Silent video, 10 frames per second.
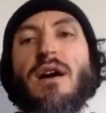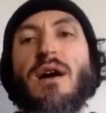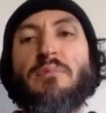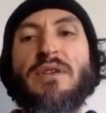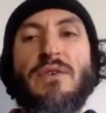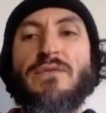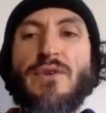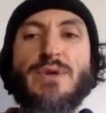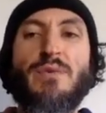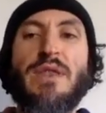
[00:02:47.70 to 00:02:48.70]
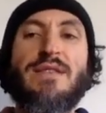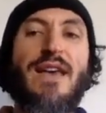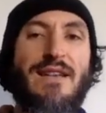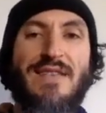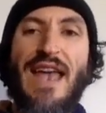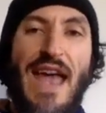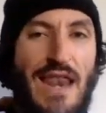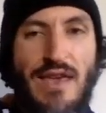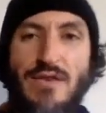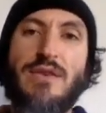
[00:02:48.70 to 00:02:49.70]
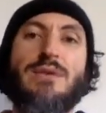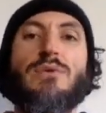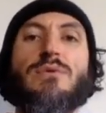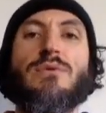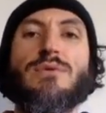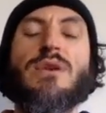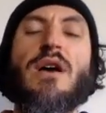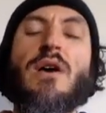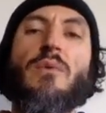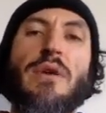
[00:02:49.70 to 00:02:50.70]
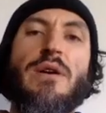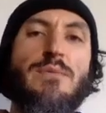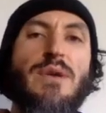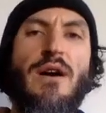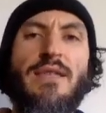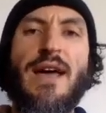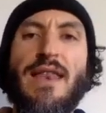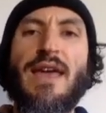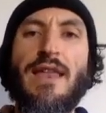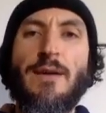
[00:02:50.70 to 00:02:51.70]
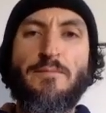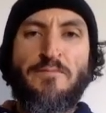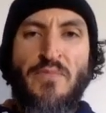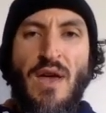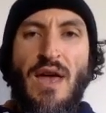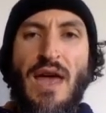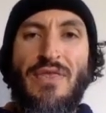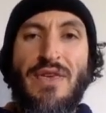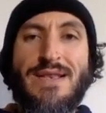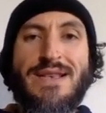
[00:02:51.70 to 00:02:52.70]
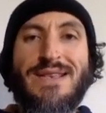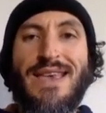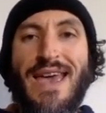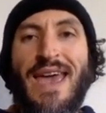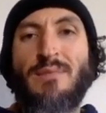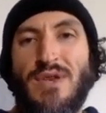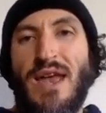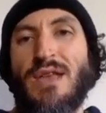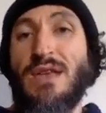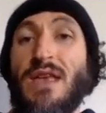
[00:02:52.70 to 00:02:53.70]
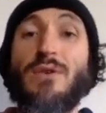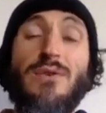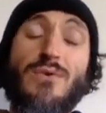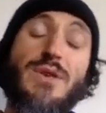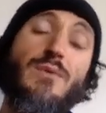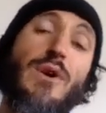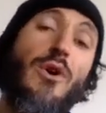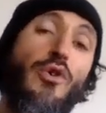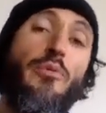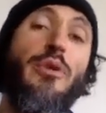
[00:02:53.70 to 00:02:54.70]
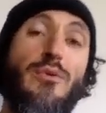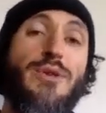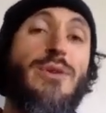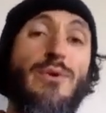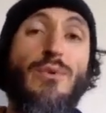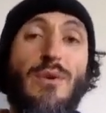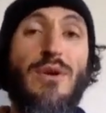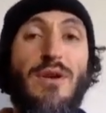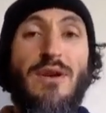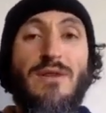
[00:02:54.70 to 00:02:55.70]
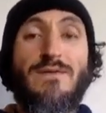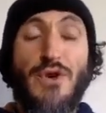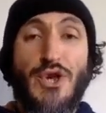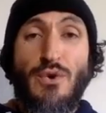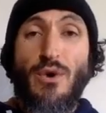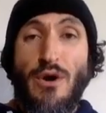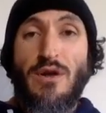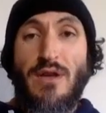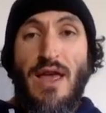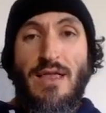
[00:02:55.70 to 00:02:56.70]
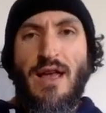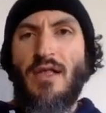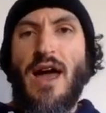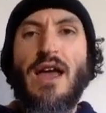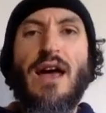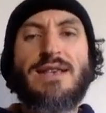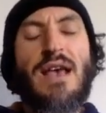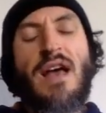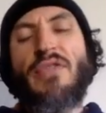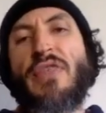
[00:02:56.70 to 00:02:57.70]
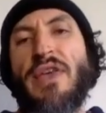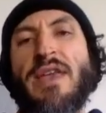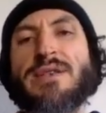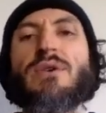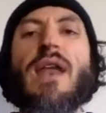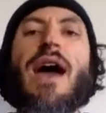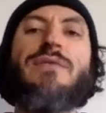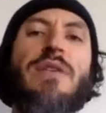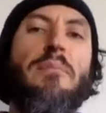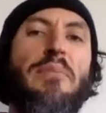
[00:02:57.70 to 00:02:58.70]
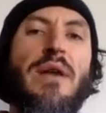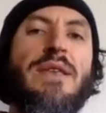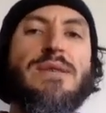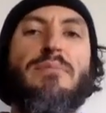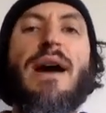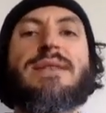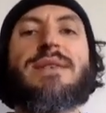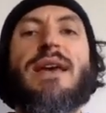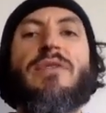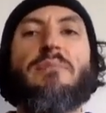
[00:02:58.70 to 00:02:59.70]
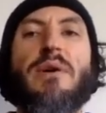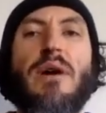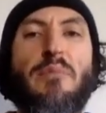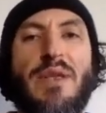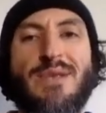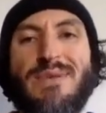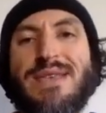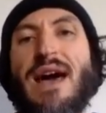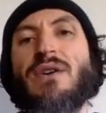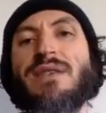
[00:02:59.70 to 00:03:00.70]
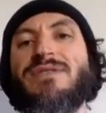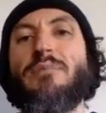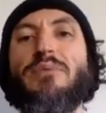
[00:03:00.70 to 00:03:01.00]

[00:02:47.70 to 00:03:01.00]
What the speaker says: being the first one to text any of these girls when it comes to online dating. And this is game changing. And you can do this shit with cold approach too, for sure. And like a lot of guys, the thing is, you got to have the abundance mindset, the abundance mentality, to the